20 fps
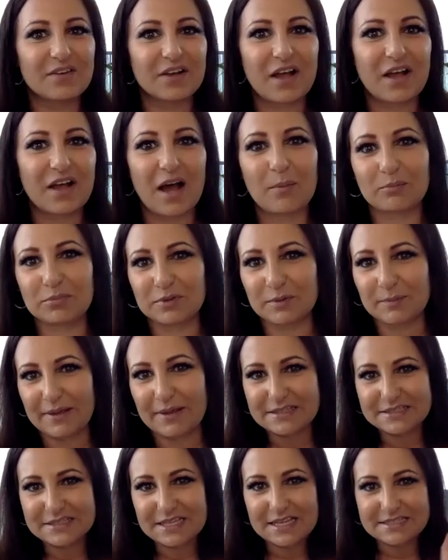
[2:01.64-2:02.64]
a
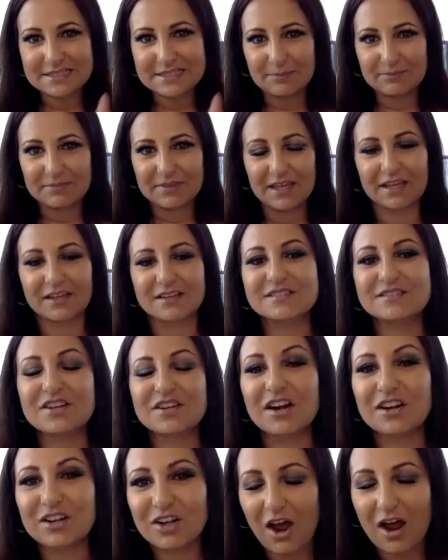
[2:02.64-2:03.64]
compliment. Say something. Start
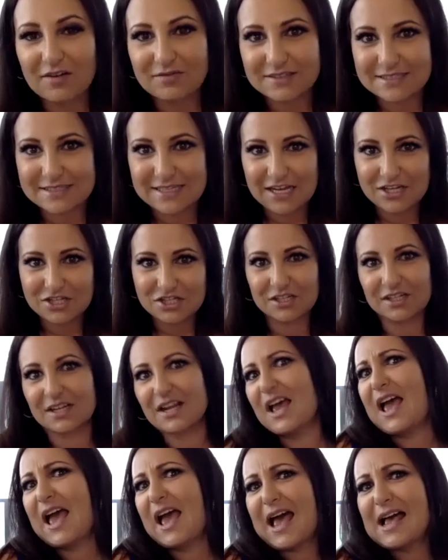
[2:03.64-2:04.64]
a conversation.
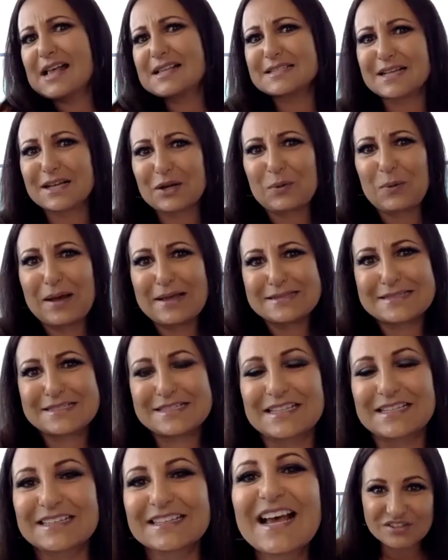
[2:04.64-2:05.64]
Ask a
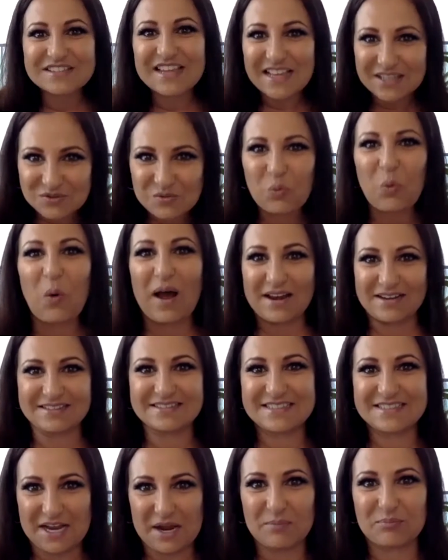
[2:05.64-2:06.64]
question. That's one
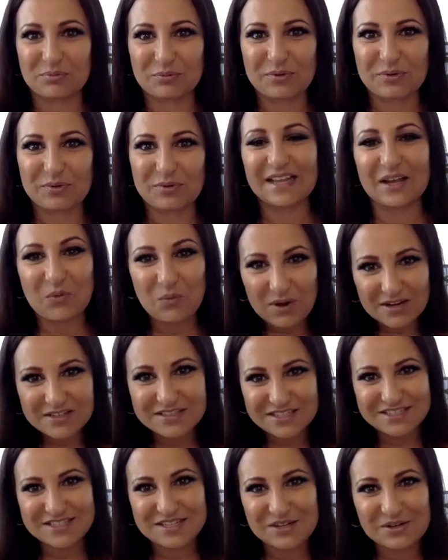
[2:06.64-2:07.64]
tip, right? Like, what
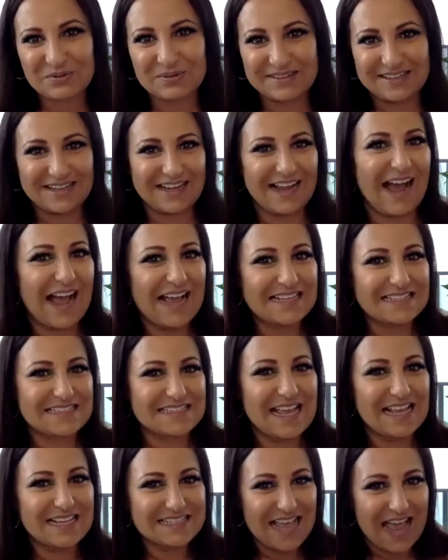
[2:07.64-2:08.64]
to do when a guy
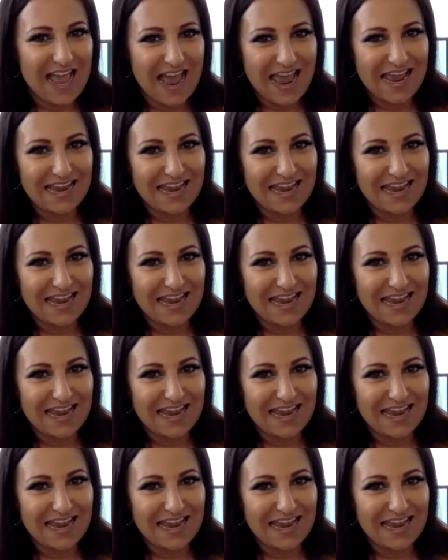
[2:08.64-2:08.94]
says, hey,